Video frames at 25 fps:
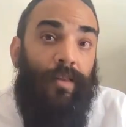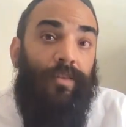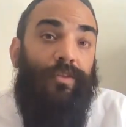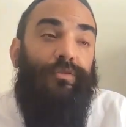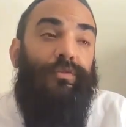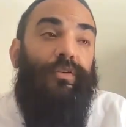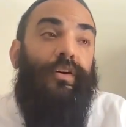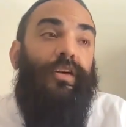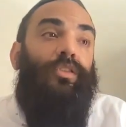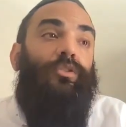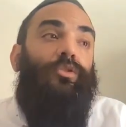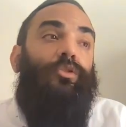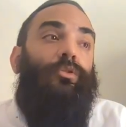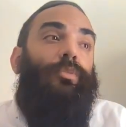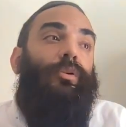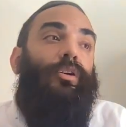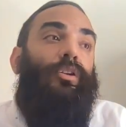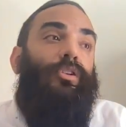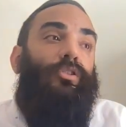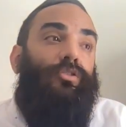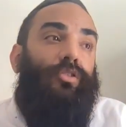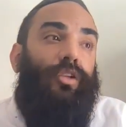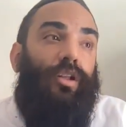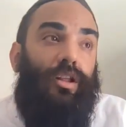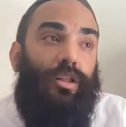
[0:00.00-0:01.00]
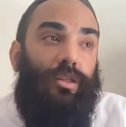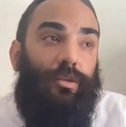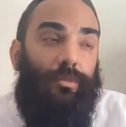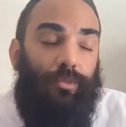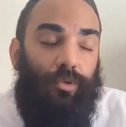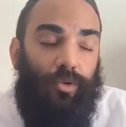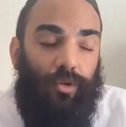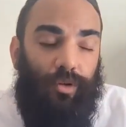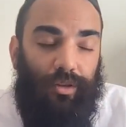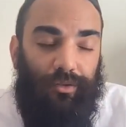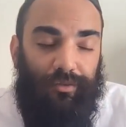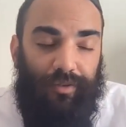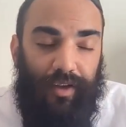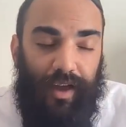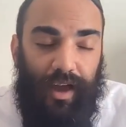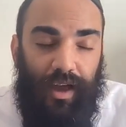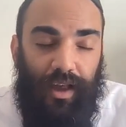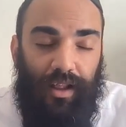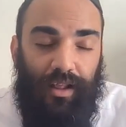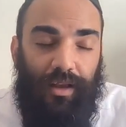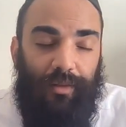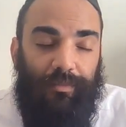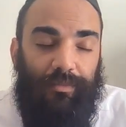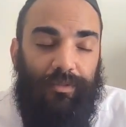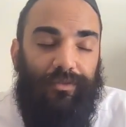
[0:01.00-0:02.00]
to find the Rabbanish Shlalem in the world of
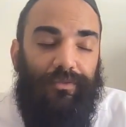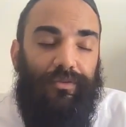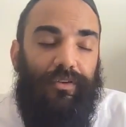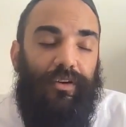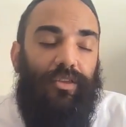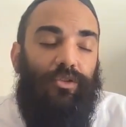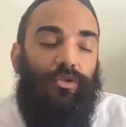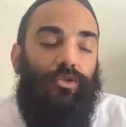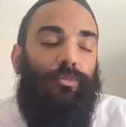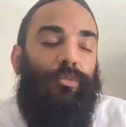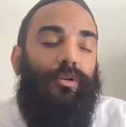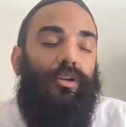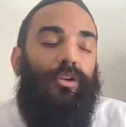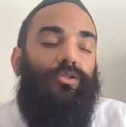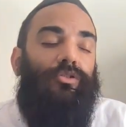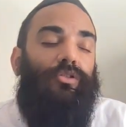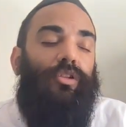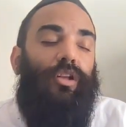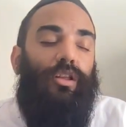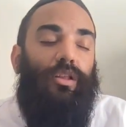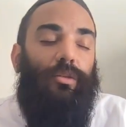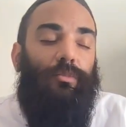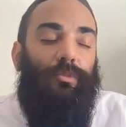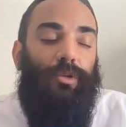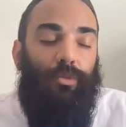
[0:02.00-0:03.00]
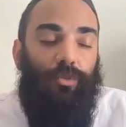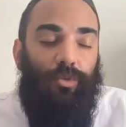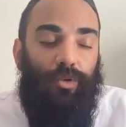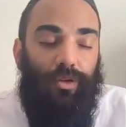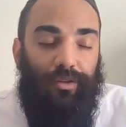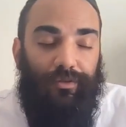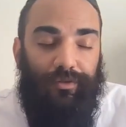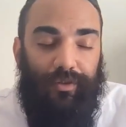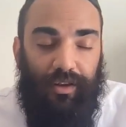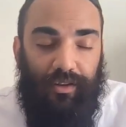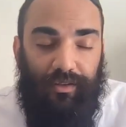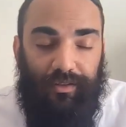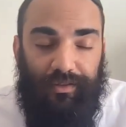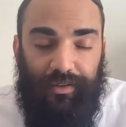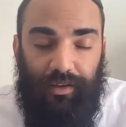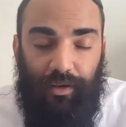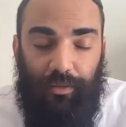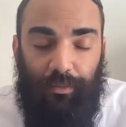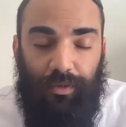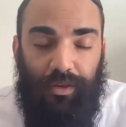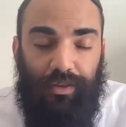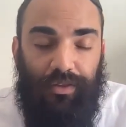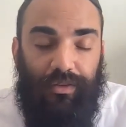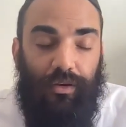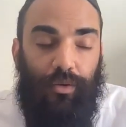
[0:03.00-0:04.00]
Helem, to find the Rabbanish Shlalem in a world of
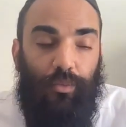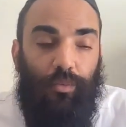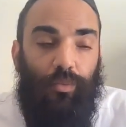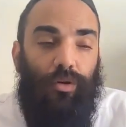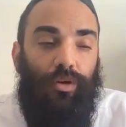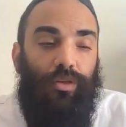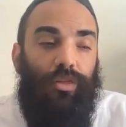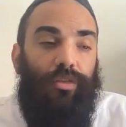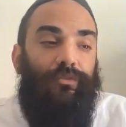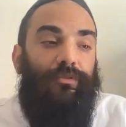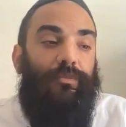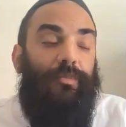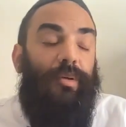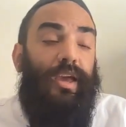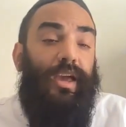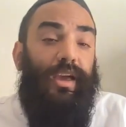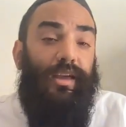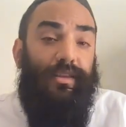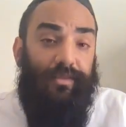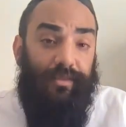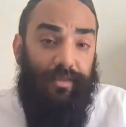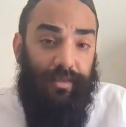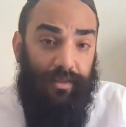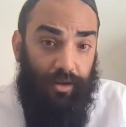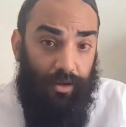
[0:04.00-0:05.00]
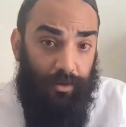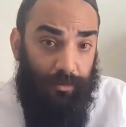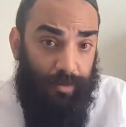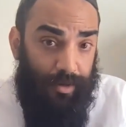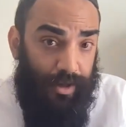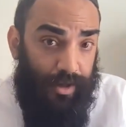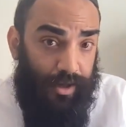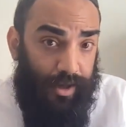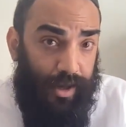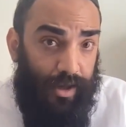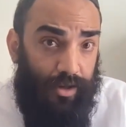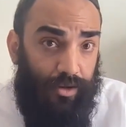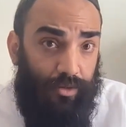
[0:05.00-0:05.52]
concealment, in a world of Bekesli Yom Chagim,